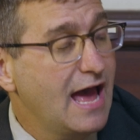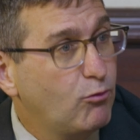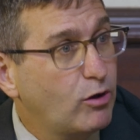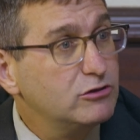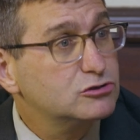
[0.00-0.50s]

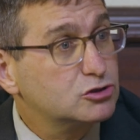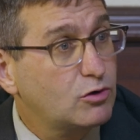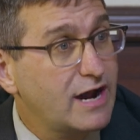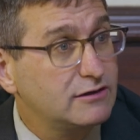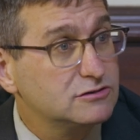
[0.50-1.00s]
And what do those
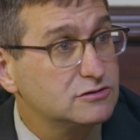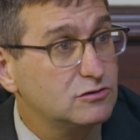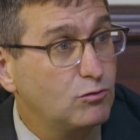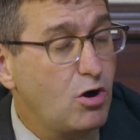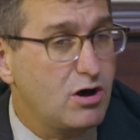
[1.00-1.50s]
crowds
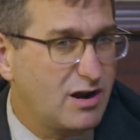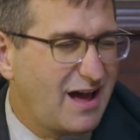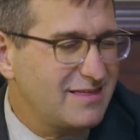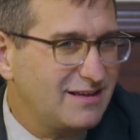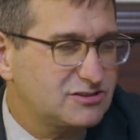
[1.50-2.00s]
want?
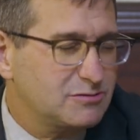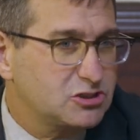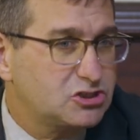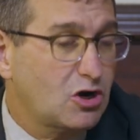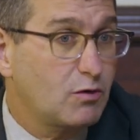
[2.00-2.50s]
I think
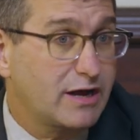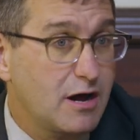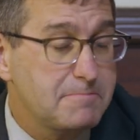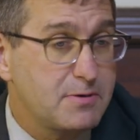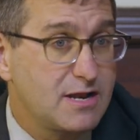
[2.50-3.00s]
someone showing
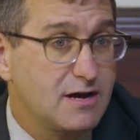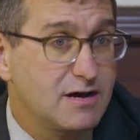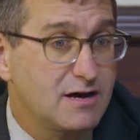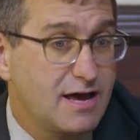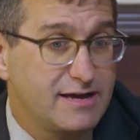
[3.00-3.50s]
up at
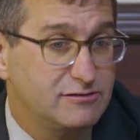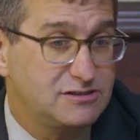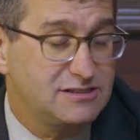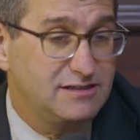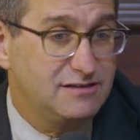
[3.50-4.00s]
a
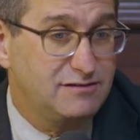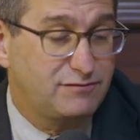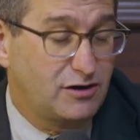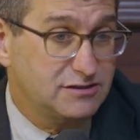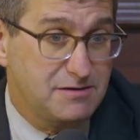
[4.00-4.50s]
AOC
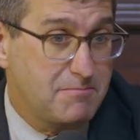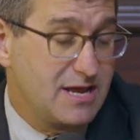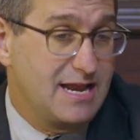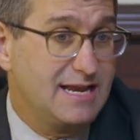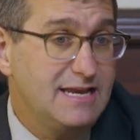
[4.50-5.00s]
function
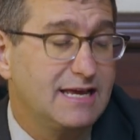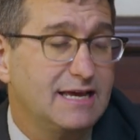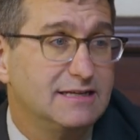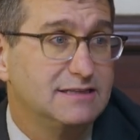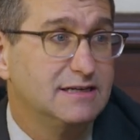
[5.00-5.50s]
might
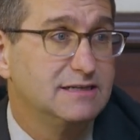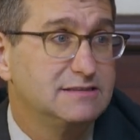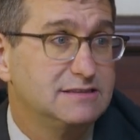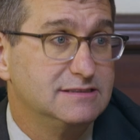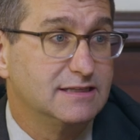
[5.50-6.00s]
indicate that
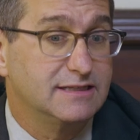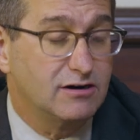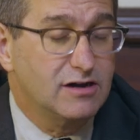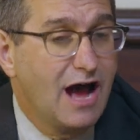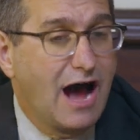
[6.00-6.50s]
she's a leader.